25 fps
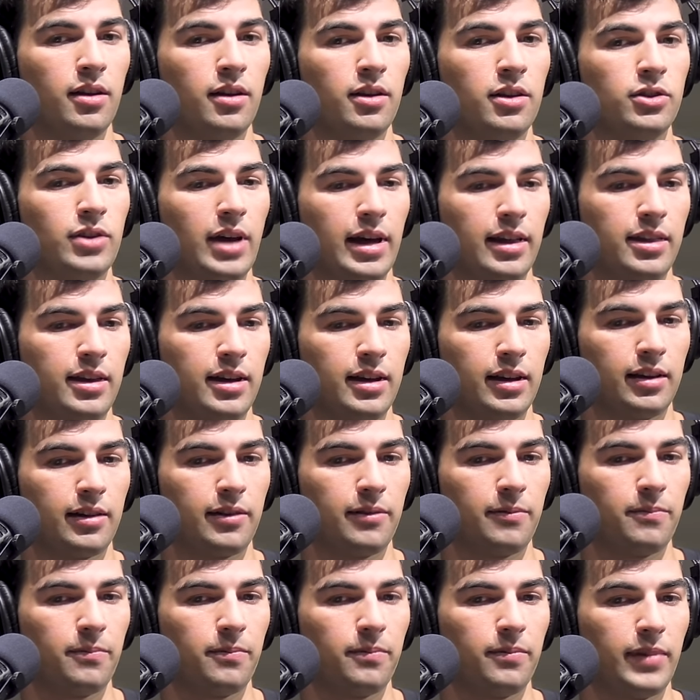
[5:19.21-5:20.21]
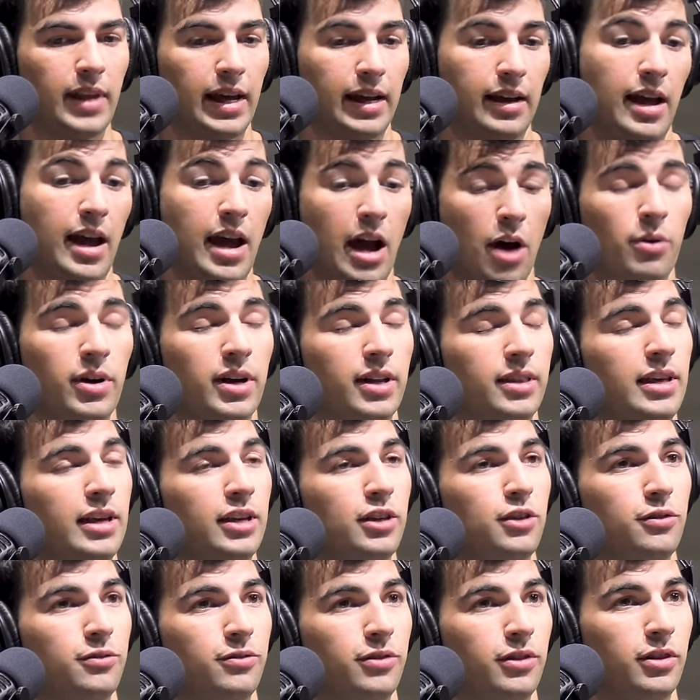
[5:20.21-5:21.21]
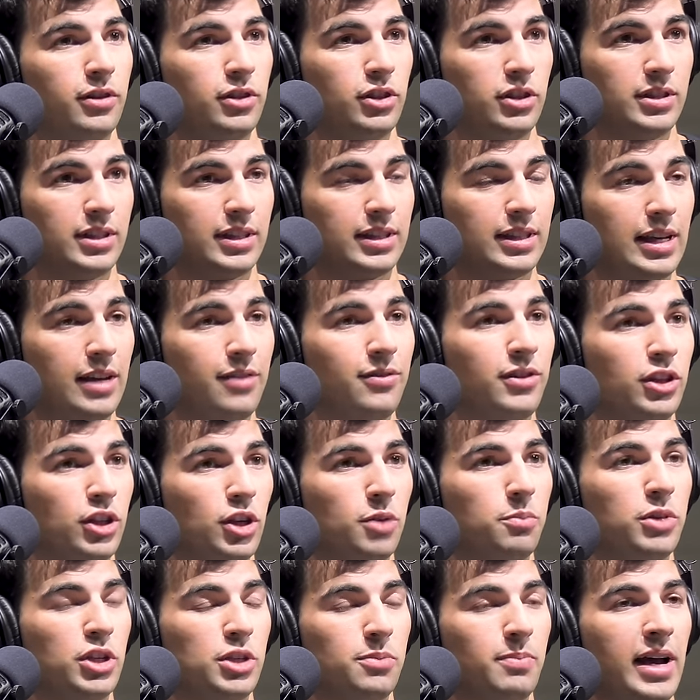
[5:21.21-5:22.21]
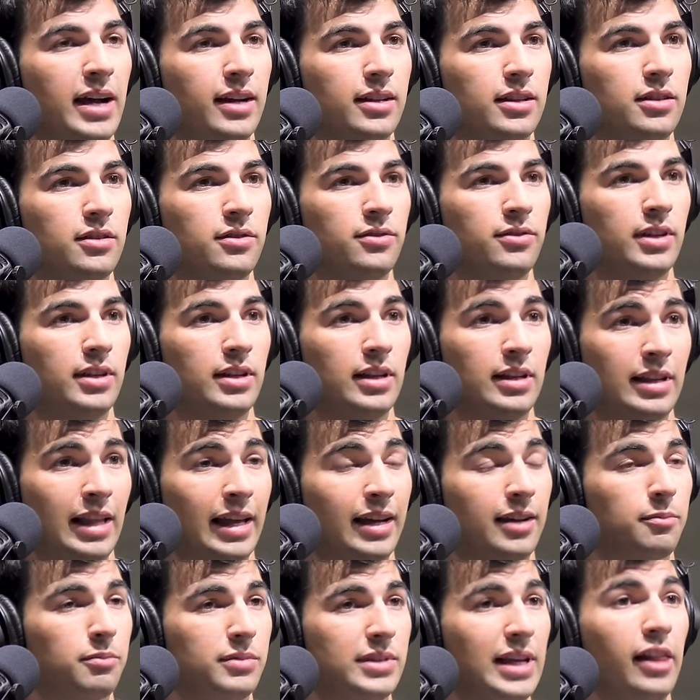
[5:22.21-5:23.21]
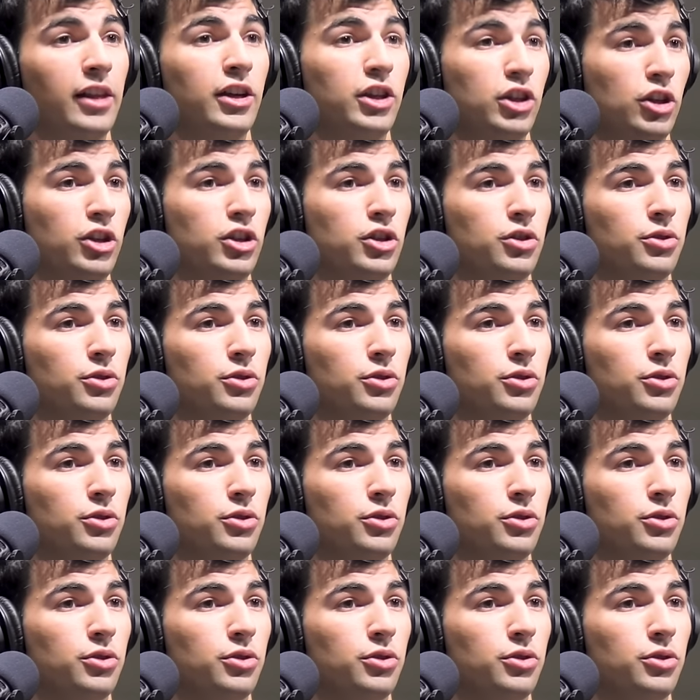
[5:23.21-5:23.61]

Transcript: So I think like I want to thank you for just giving your perspective and like telling your